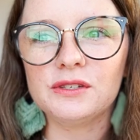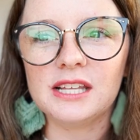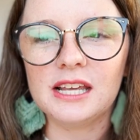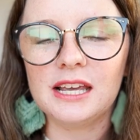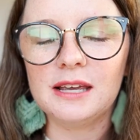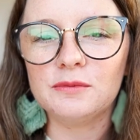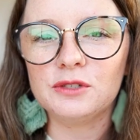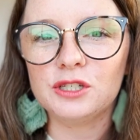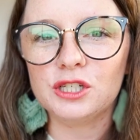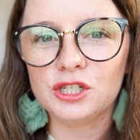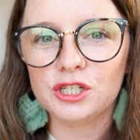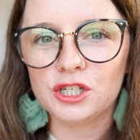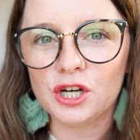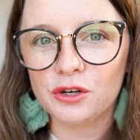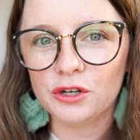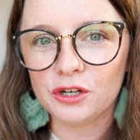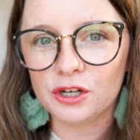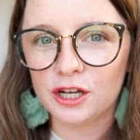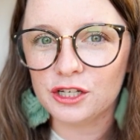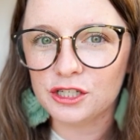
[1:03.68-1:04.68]
them to
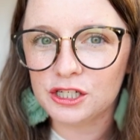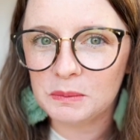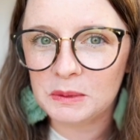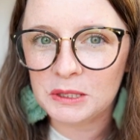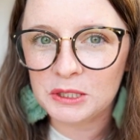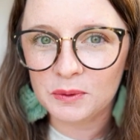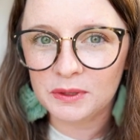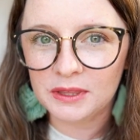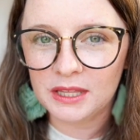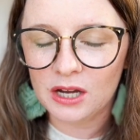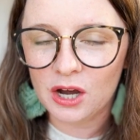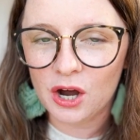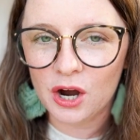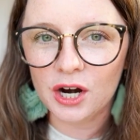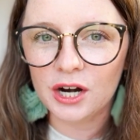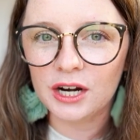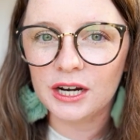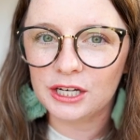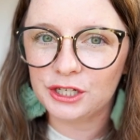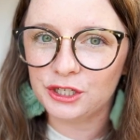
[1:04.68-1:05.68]
show your customers what they
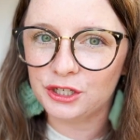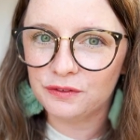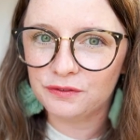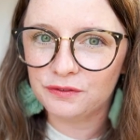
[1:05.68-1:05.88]
are in your